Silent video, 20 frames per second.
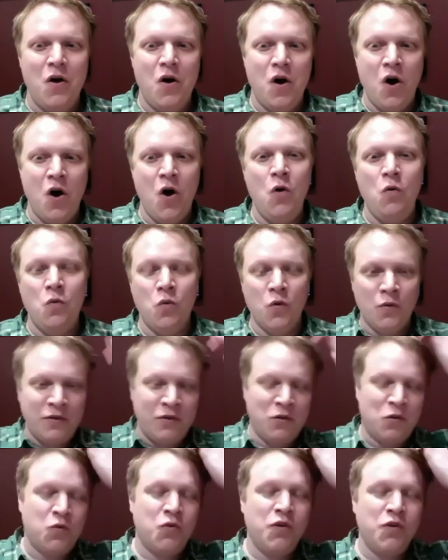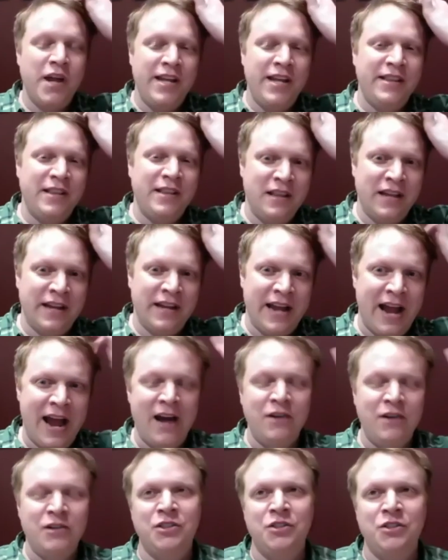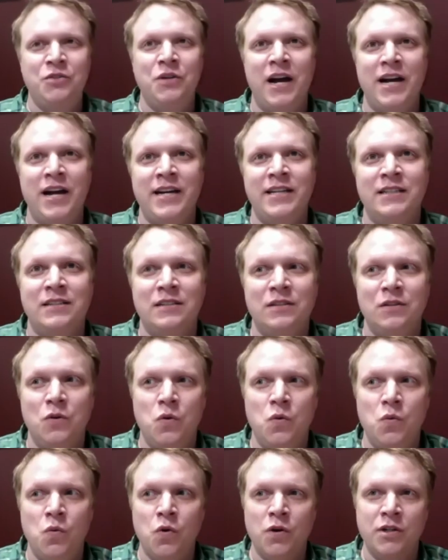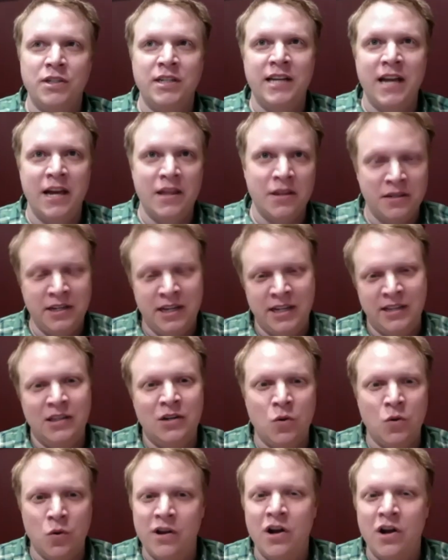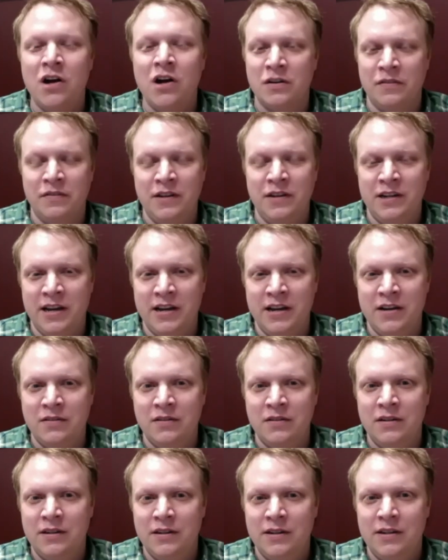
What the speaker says: all create, like how did you guys work together to get the choreography down,